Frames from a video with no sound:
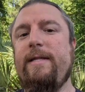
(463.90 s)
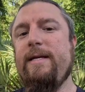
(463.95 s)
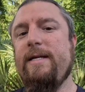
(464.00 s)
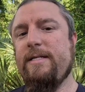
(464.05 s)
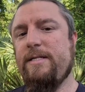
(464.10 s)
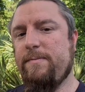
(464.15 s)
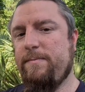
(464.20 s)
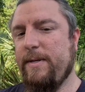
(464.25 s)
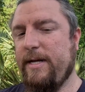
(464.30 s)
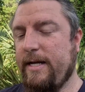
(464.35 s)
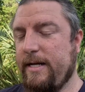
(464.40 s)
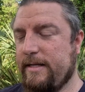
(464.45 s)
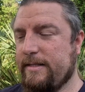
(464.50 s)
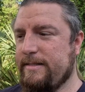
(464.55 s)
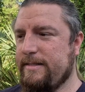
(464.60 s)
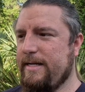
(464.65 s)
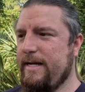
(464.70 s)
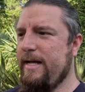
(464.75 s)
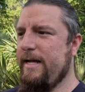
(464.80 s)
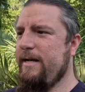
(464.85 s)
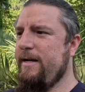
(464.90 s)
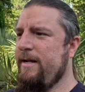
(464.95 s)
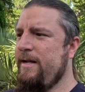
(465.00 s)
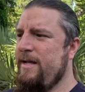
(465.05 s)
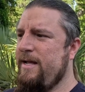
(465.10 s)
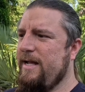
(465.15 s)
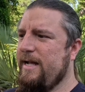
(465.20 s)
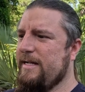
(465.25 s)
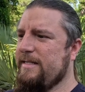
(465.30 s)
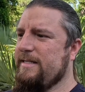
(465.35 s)
this being said,
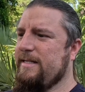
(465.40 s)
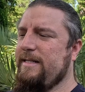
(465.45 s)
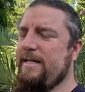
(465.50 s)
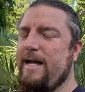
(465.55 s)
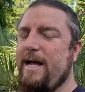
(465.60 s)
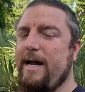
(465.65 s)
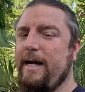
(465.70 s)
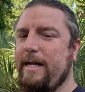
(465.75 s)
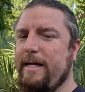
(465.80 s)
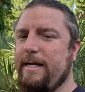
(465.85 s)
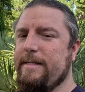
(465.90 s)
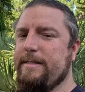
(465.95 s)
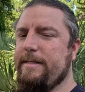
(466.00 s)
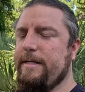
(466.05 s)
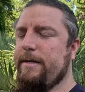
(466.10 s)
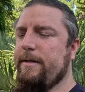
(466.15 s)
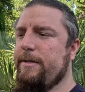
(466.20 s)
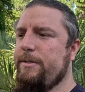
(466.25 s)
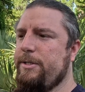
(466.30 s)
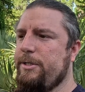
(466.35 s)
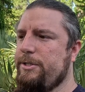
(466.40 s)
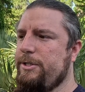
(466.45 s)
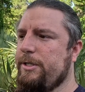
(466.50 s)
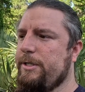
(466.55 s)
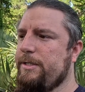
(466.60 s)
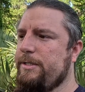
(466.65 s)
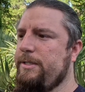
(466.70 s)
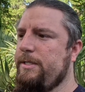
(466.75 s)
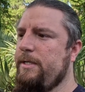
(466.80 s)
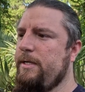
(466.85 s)
it's a lot easier to
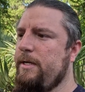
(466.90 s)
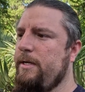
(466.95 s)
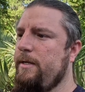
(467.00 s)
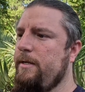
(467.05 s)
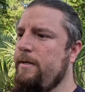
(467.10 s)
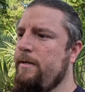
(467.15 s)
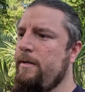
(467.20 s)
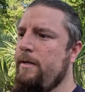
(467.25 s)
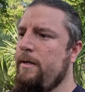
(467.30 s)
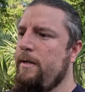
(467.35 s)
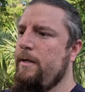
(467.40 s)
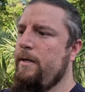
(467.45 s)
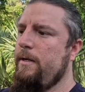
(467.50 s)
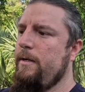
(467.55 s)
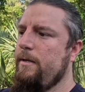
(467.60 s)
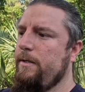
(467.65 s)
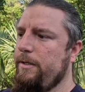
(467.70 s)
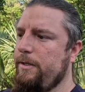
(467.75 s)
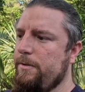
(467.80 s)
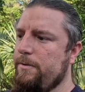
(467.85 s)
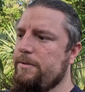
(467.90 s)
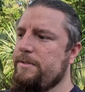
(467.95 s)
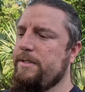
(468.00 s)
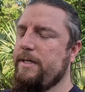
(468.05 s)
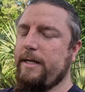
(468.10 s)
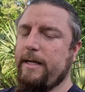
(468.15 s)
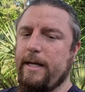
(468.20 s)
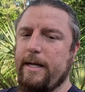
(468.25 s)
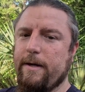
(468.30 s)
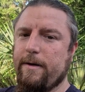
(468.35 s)
just use
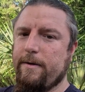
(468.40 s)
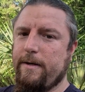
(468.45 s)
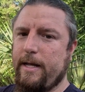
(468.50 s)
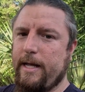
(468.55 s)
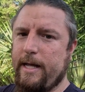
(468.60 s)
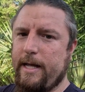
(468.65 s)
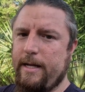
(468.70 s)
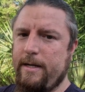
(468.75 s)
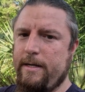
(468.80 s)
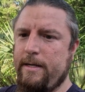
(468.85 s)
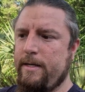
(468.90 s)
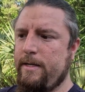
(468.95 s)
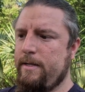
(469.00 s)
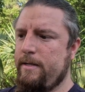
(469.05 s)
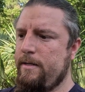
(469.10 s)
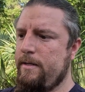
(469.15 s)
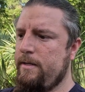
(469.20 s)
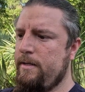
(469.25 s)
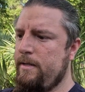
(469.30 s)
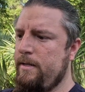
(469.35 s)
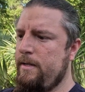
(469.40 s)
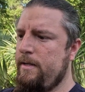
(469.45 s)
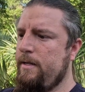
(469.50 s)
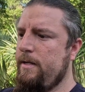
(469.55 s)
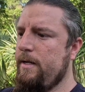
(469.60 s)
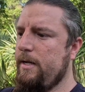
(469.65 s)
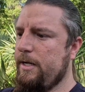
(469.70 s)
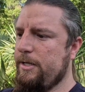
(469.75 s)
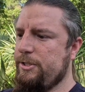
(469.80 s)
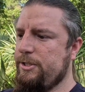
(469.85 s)
the geared head,
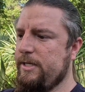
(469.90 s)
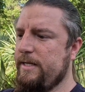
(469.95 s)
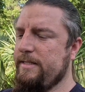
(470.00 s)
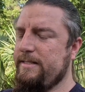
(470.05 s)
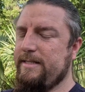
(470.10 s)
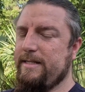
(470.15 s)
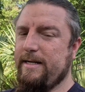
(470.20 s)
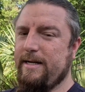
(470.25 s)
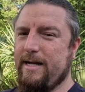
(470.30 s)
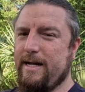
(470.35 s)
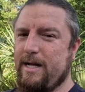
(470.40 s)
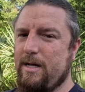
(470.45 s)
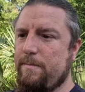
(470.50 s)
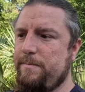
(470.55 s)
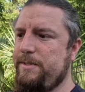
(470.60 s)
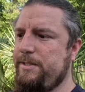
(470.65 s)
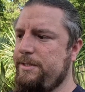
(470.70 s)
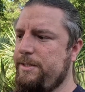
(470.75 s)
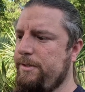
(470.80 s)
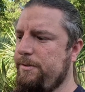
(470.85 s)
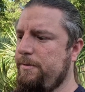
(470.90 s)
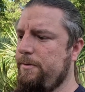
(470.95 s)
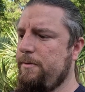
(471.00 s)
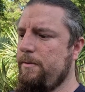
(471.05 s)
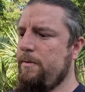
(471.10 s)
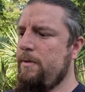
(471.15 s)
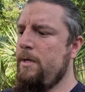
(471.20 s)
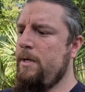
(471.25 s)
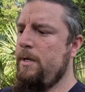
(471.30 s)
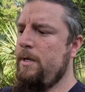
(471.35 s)
adjust the knobs
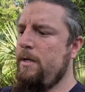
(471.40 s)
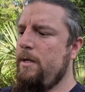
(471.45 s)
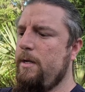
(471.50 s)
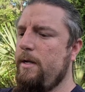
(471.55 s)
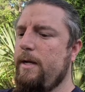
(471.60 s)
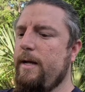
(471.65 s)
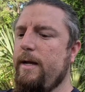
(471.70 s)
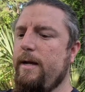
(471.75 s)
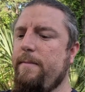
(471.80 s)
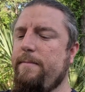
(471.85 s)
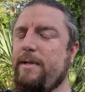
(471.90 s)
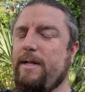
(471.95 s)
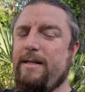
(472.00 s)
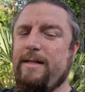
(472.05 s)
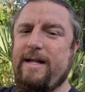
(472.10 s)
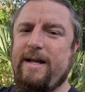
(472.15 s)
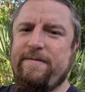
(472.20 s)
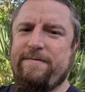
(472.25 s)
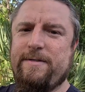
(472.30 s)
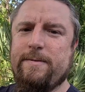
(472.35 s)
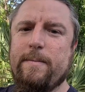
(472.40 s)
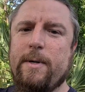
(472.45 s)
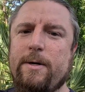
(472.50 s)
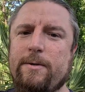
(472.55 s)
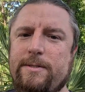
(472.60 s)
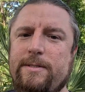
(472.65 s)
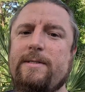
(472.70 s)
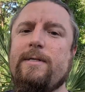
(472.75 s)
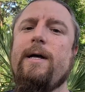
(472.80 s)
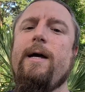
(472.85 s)
to the
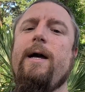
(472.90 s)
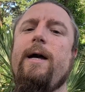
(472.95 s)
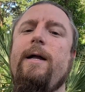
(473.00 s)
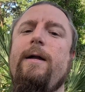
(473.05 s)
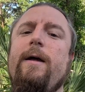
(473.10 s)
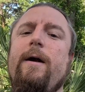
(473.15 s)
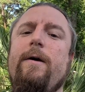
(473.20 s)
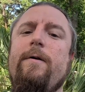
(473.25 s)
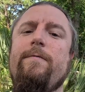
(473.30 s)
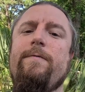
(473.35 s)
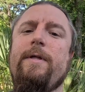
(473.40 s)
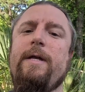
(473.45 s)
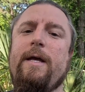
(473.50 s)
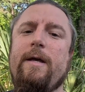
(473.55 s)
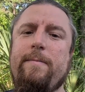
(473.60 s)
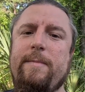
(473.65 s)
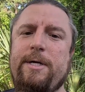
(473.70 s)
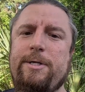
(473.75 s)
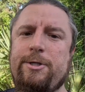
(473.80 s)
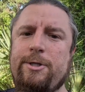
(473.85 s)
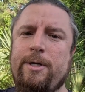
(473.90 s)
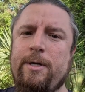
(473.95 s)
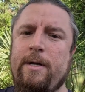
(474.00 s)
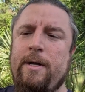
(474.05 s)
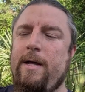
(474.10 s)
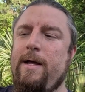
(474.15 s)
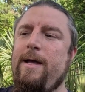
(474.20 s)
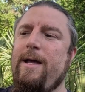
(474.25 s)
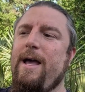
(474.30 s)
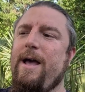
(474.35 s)
leftmost side of the image,
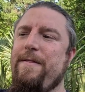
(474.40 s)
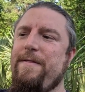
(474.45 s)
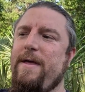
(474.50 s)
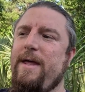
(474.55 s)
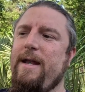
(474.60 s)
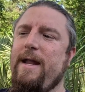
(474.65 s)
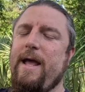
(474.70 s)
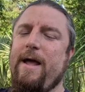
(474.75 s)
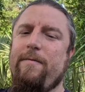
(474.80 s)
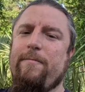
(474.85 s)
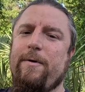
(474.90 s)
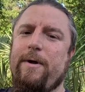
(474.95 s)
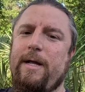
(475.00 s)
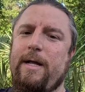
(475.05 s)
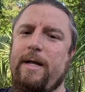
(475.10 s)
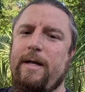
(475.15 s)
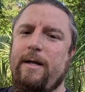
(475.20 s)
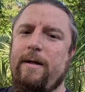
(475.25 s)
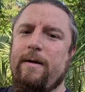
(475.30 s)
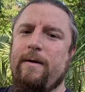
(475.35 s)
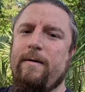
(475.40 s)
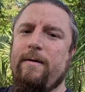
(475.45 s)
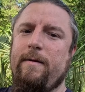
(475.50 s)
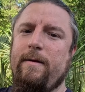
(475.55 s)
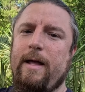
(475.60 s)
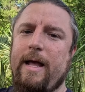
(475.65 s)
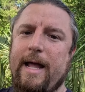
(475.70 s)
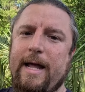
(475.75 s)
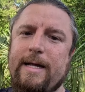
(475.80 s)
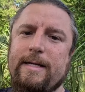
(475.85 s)
and then every
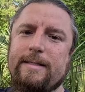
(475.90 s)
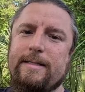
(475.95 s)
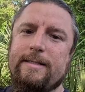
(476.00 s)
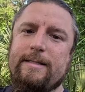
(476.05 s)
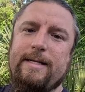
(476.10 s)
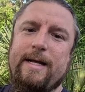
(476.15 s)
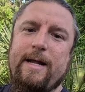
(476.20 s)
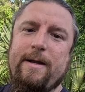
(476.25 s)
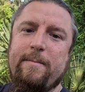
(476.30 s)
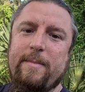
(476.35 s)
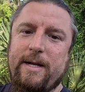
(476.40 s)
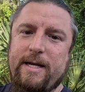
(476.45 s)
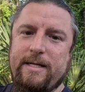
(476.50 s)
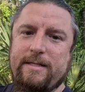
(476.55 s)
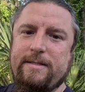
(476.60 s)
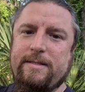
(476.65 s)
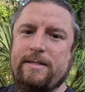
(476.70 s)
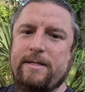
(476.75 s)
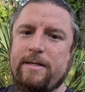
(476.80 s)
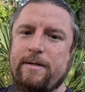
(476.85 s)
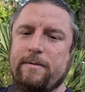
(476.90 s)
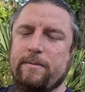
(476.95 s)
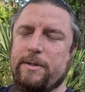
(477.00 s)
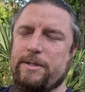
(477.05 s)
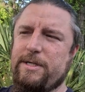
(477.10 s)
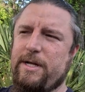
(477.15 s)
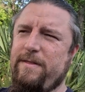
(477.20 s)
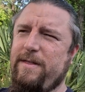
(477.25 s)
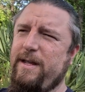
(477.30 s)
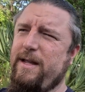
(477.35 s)
8 to 10 minutes,
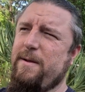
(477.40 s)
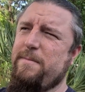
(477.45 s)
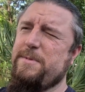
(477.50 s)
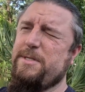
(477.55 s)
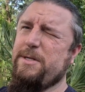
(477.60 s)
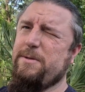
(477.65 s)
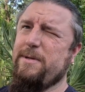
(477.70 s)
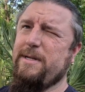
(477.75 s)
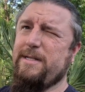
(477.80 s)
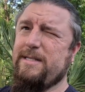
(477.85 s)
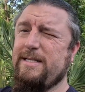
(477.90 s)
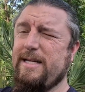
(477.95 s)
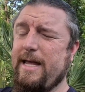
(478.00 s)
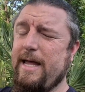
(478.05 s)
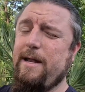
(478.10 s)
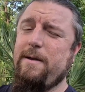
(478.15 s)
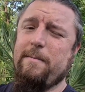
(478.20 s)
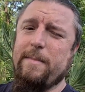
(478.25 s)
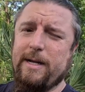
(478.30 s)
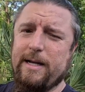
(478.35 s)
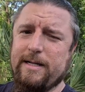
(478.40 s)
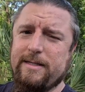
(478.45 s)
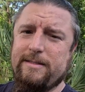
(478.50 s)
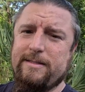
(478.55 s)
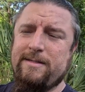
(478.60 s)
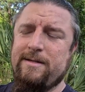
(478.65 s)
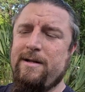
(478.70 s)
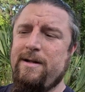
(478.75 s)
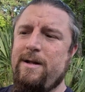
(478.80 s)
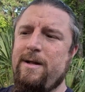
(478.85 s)
which I think I'm doing 10
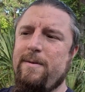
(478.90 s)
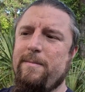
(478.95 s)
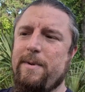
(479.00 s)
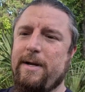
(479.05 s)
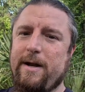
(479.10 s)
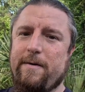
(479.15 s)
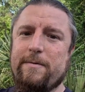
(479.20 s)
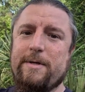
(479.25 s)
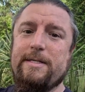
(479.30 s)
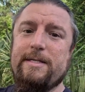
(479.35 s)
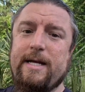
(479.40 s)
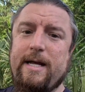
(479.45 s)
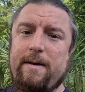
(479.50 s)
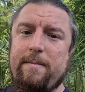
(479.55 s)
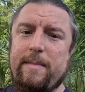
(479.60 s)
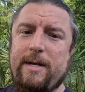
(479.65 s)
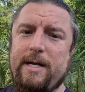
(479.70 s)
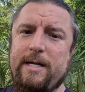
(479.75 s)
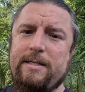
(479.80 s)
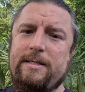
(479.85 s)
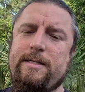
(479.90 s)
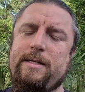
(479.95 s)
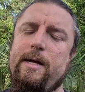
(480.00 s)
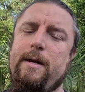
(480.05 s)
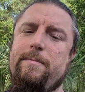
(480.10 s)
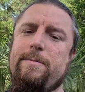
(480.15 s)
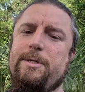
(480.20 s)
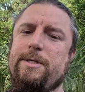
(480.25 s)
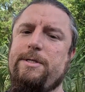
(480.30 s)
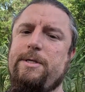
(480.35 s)
minutes, but every 10 minutes,
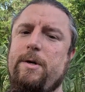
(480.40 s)
I'm just